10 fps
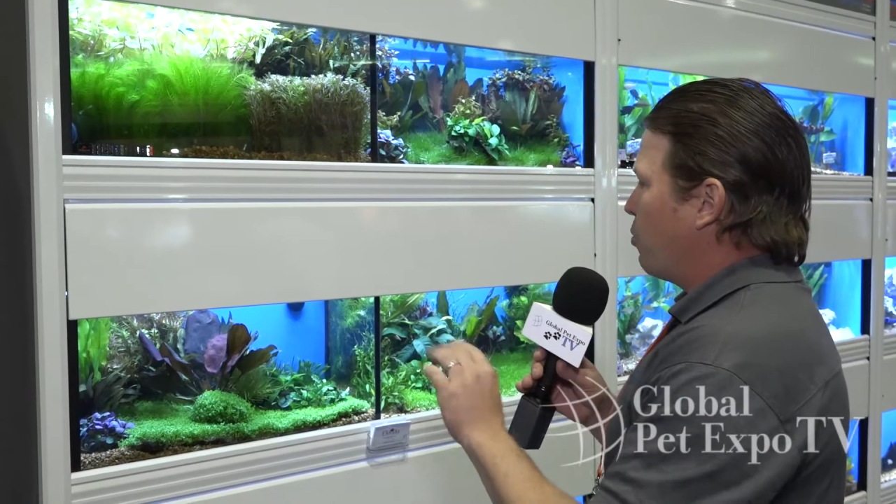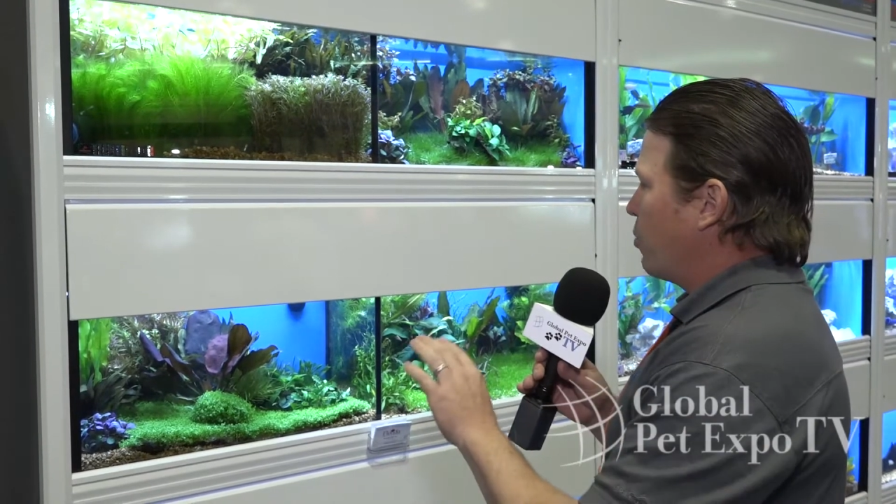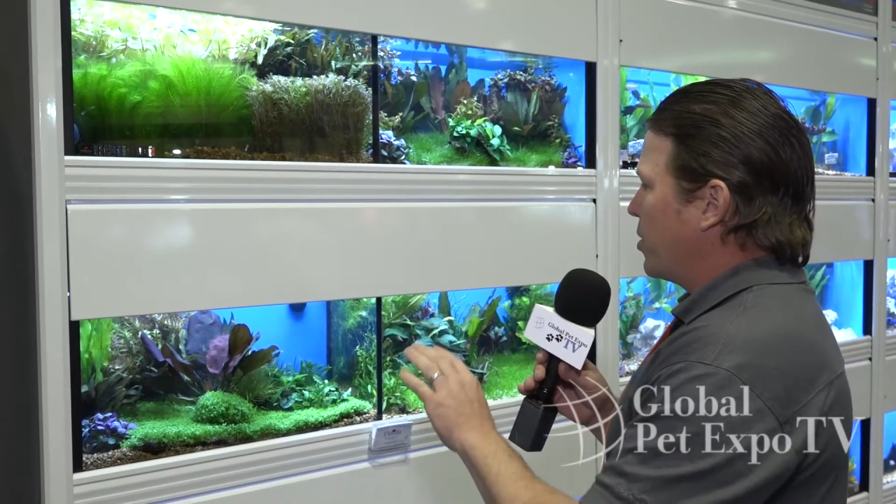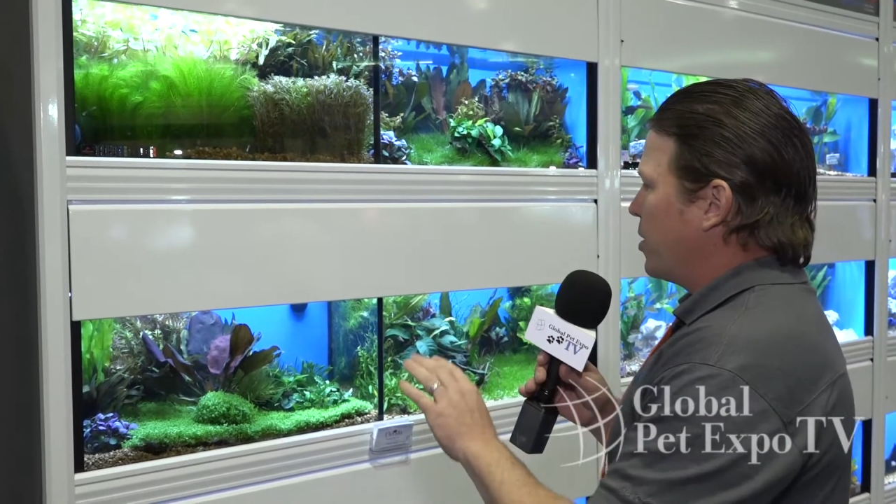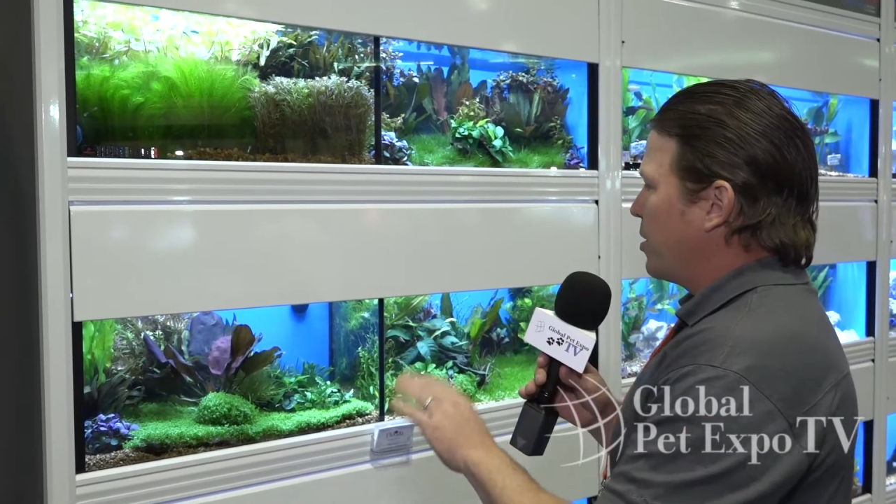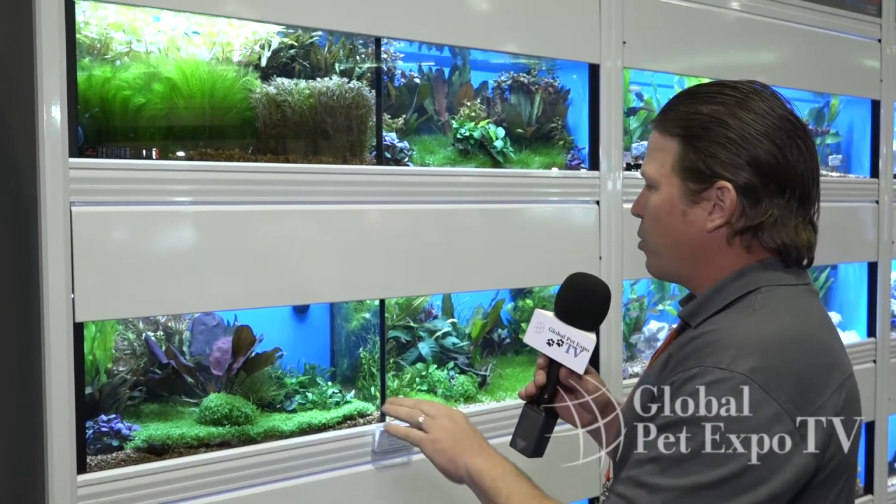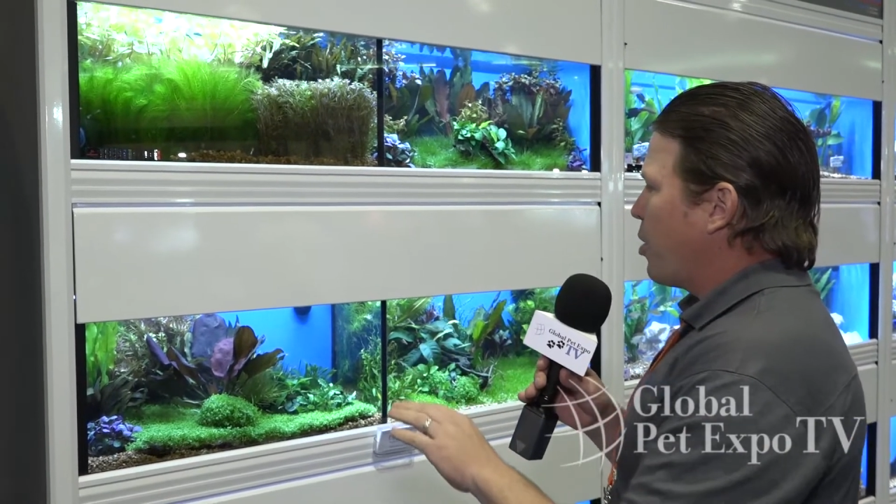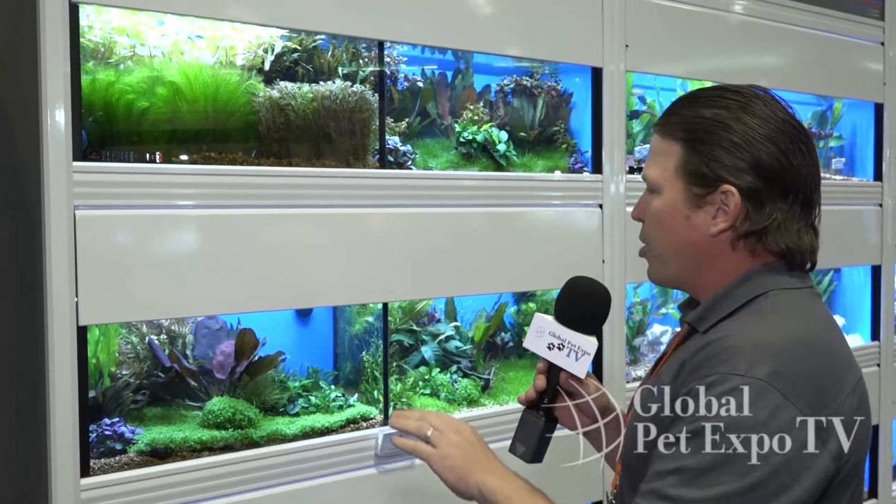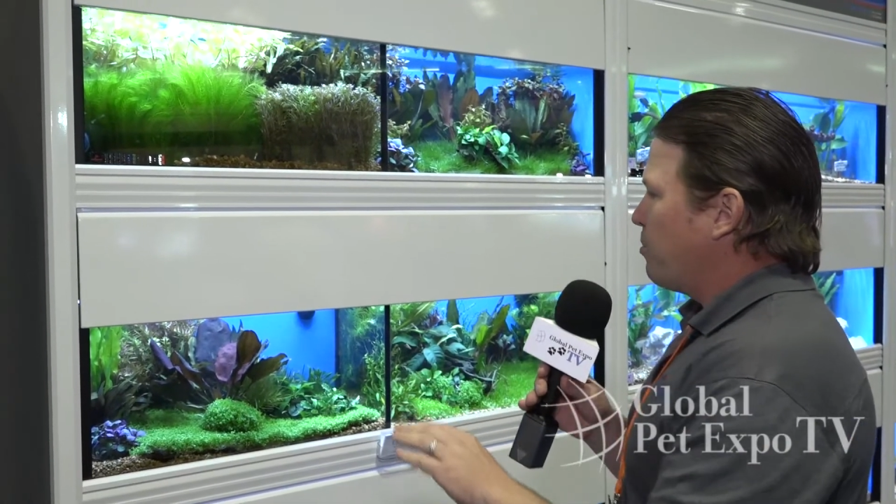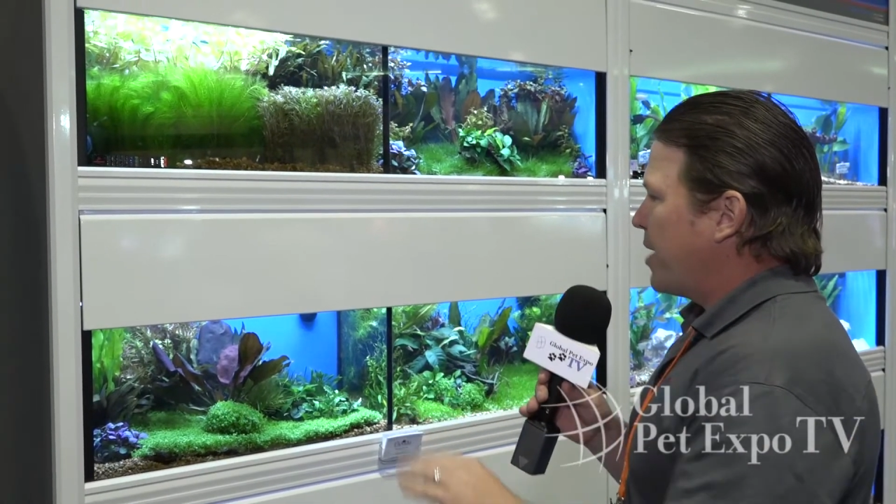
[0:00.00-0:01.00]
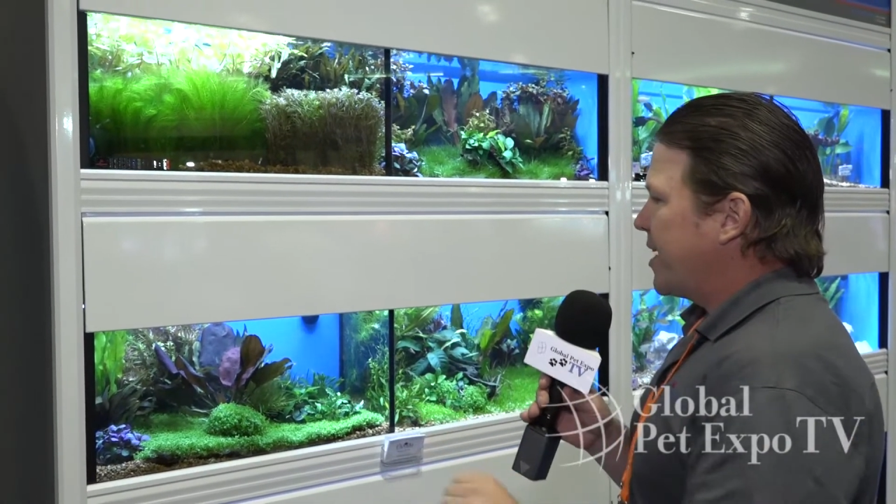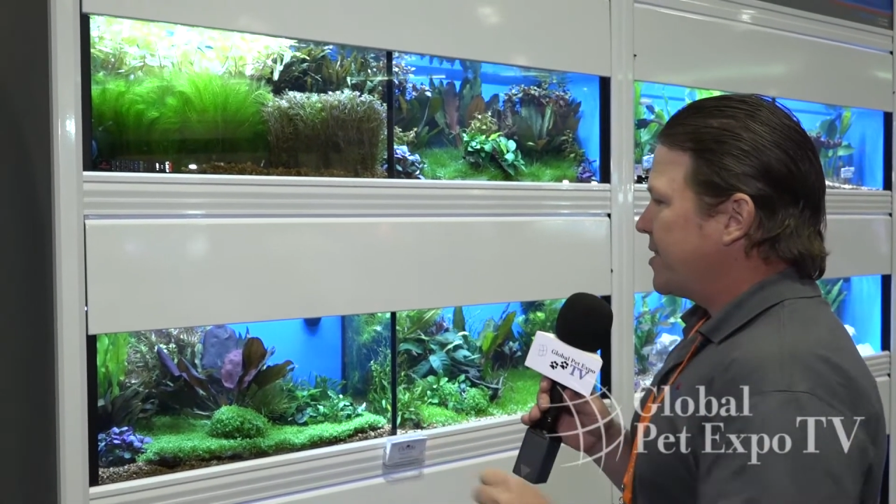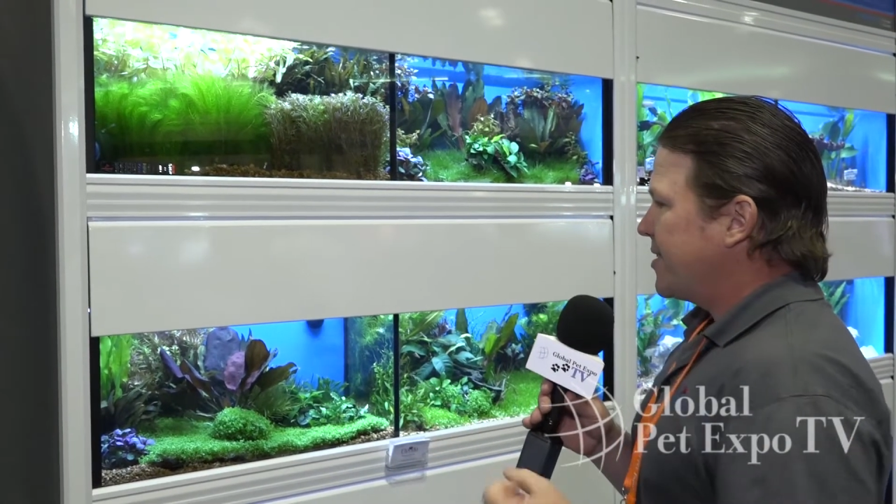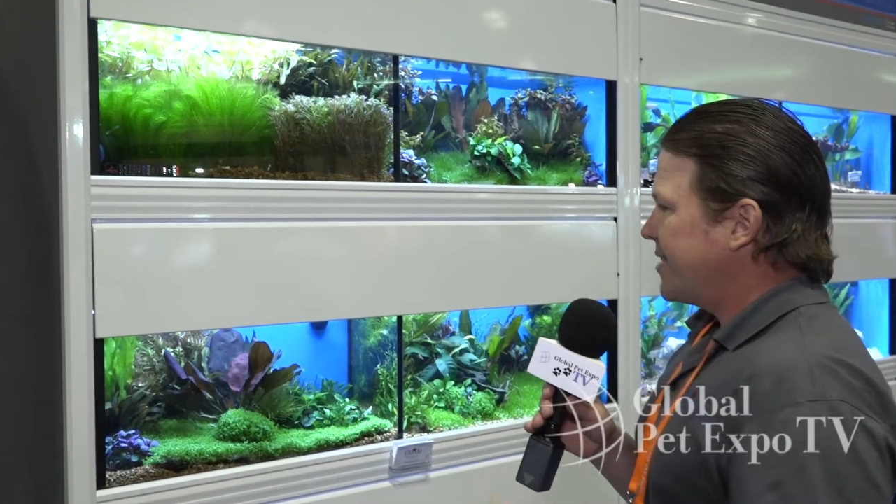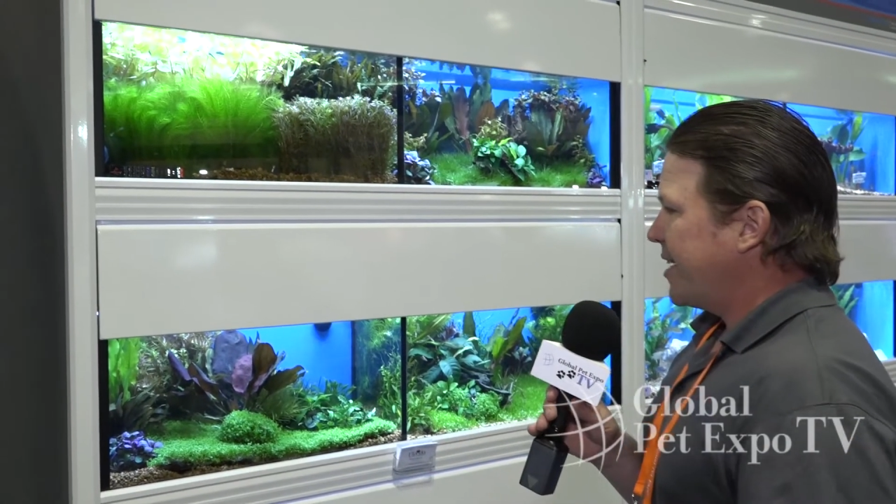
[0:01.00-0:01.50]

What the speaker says: with the aquarium plants is